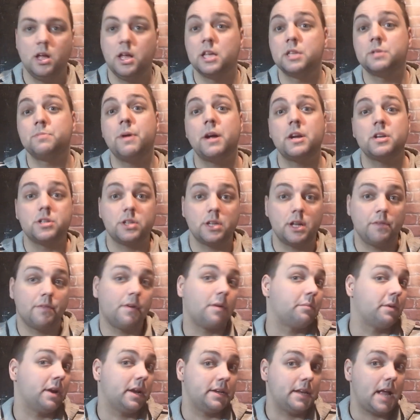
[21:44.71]
especially if
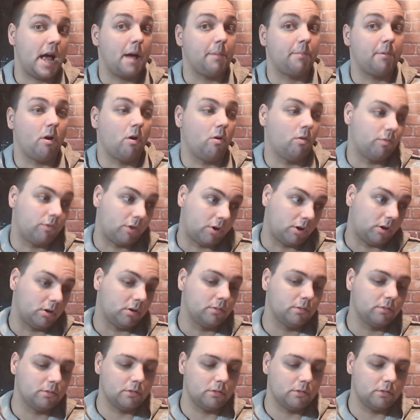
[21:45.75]
I'm going to dap over